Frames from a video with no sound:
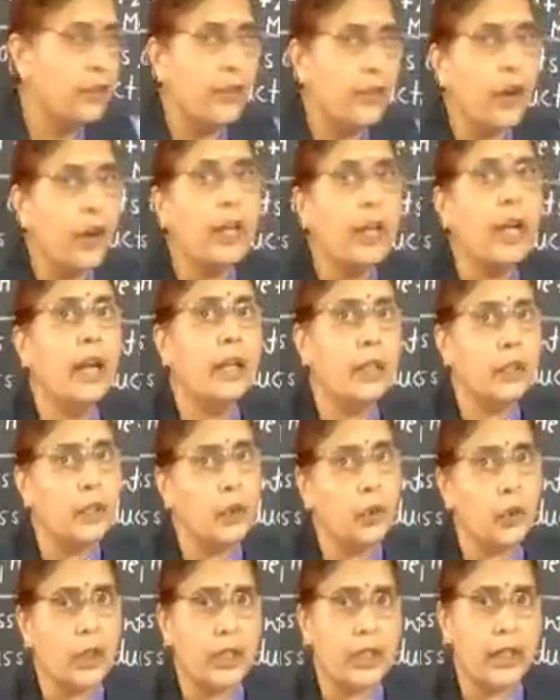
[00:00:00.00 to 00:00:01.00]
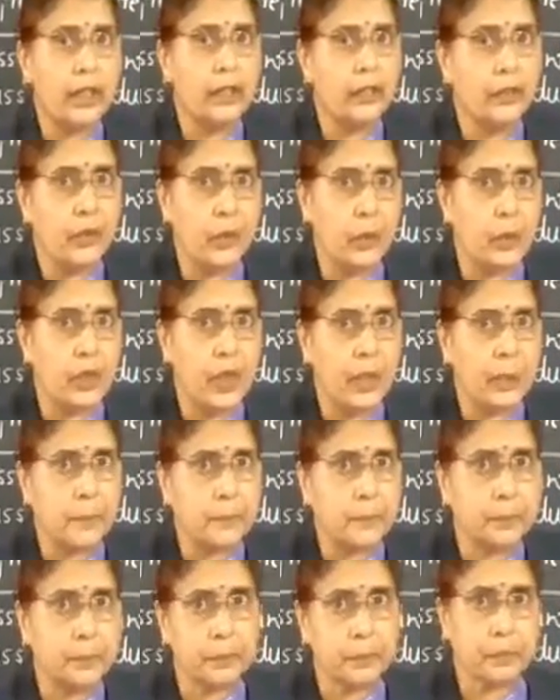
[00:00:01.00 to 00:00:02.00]
for nuclear
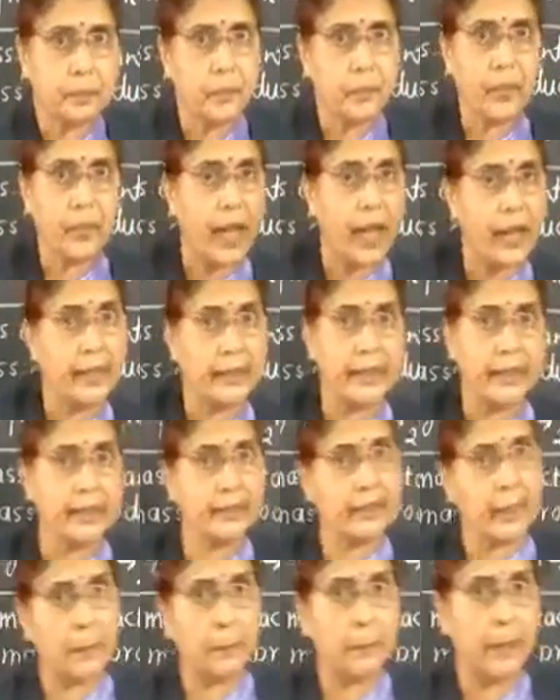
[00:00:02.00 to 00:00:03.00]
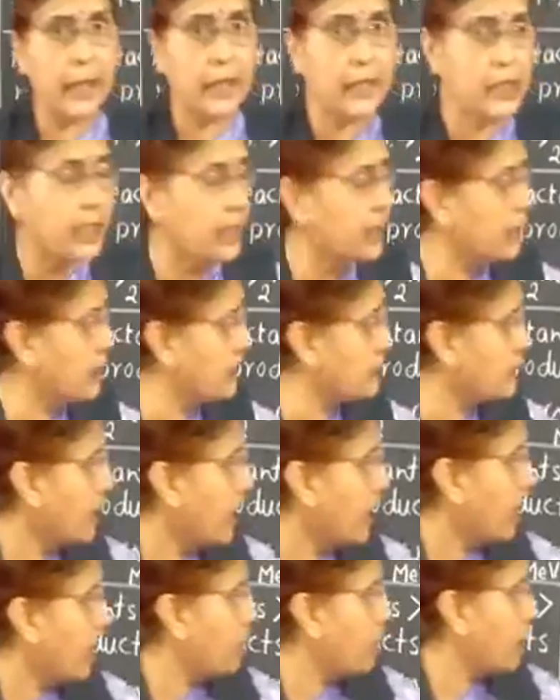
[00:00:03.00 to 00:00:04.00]
fusion, and this temperature
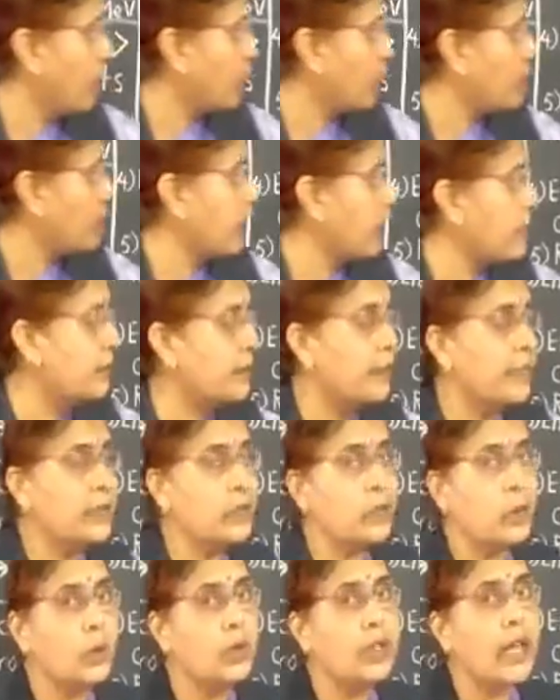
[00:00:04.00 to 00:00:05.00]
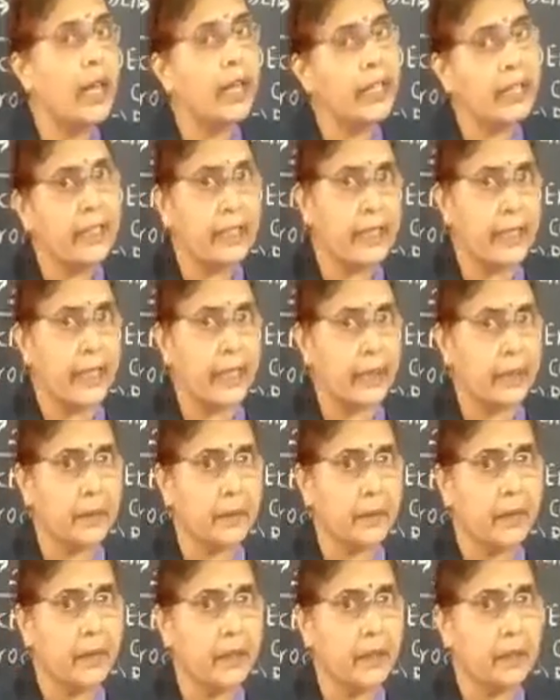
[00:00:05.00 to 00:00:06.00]
is about 10 raised to 9 K.
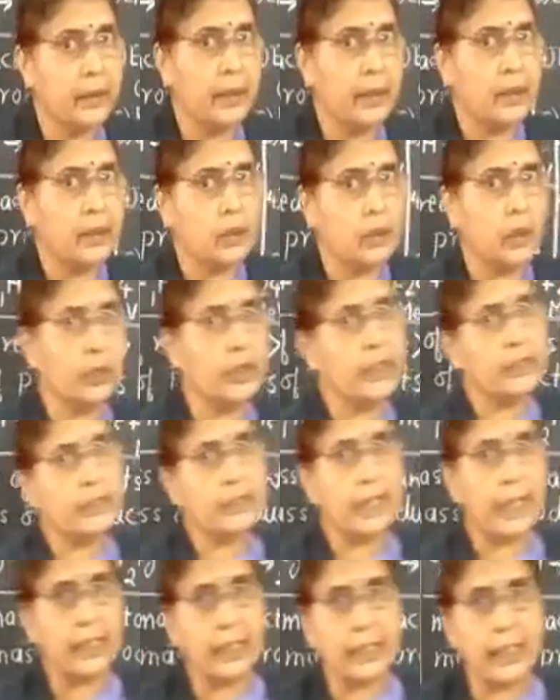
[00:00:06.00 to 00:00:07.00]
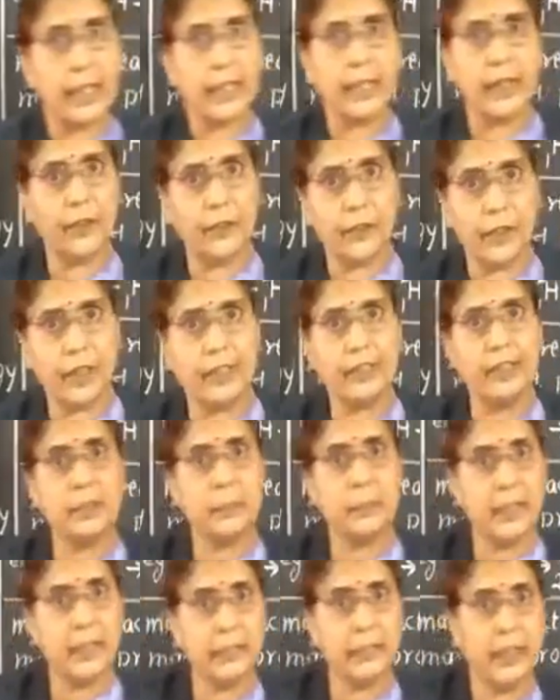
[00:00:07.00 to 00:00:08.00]
So this is another difference
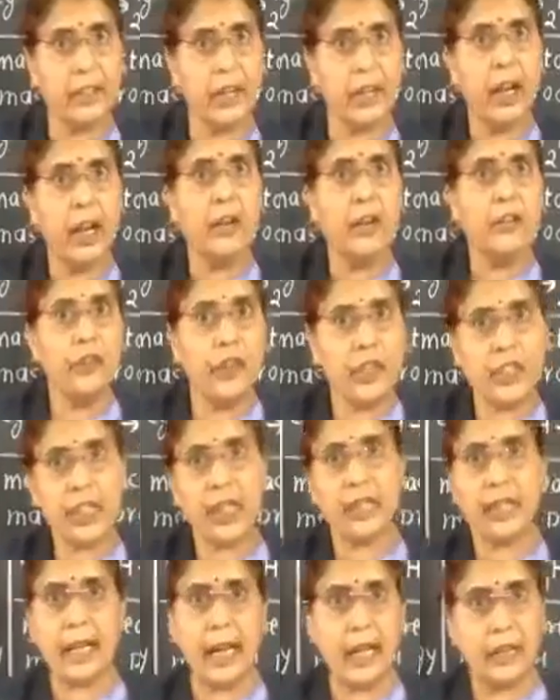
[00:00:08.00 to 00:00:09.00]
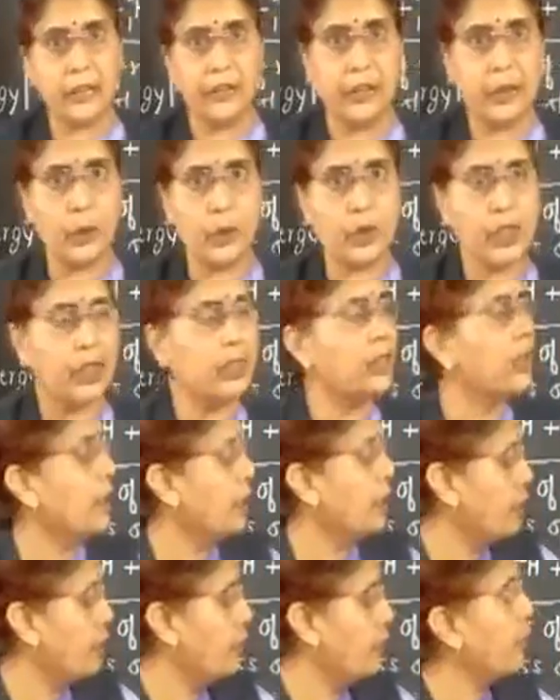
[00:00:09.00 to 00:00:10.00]
between fission and fusion.
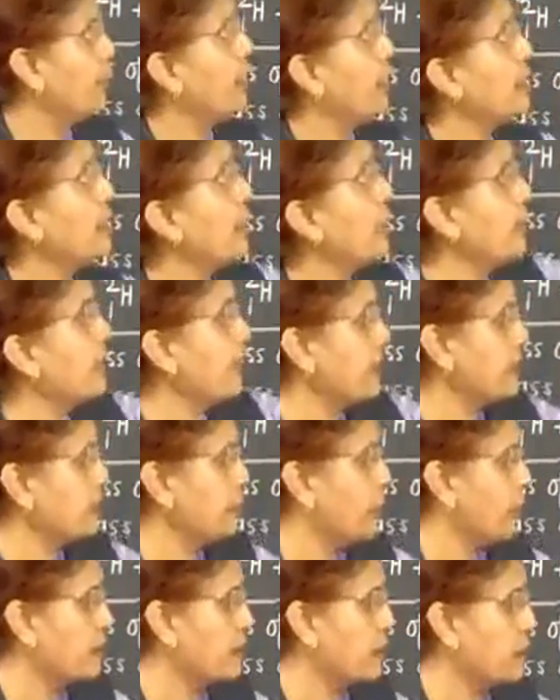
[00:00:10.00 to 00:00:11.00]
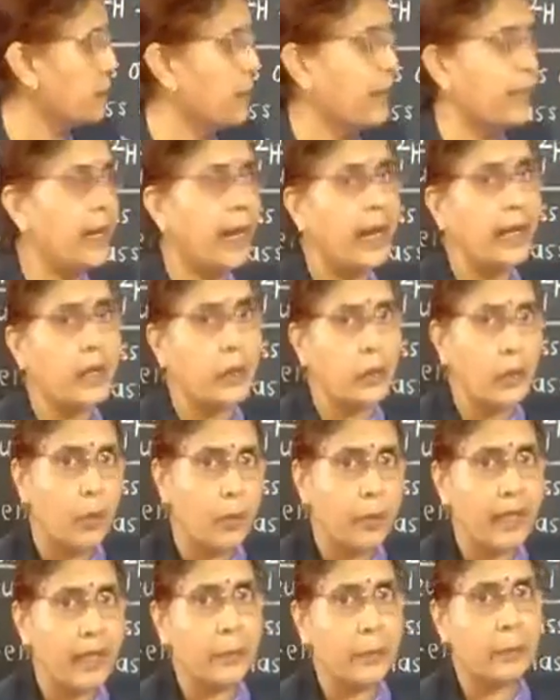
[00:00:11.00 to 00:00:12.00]
Fission is possible at
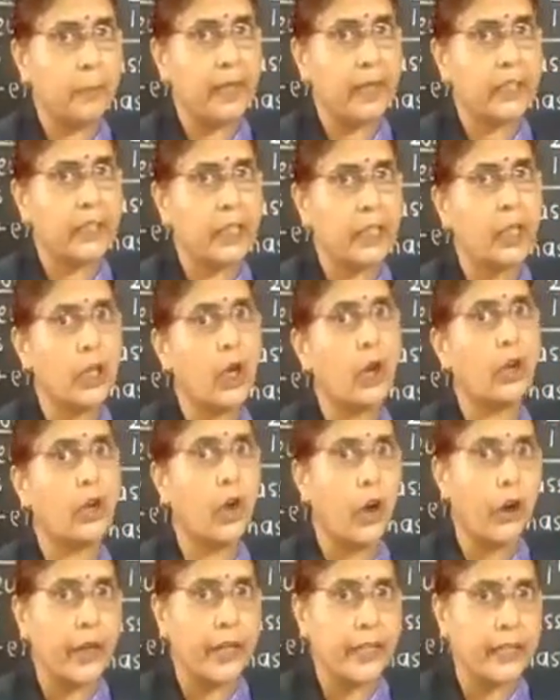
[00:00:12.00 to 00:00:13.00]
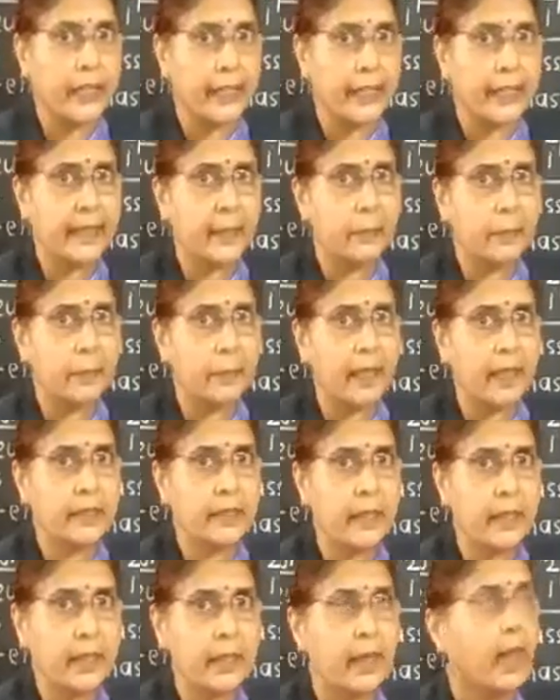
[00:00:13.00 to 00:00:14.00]
room temperature or ordinary
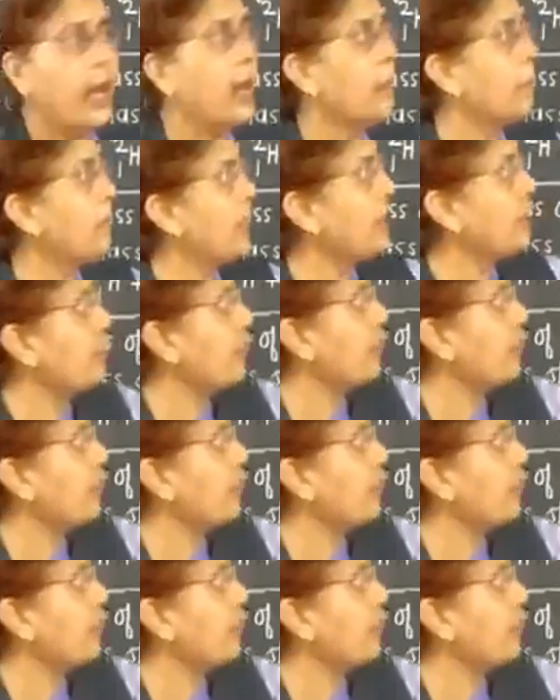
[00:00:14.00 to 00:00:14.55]
temperature, but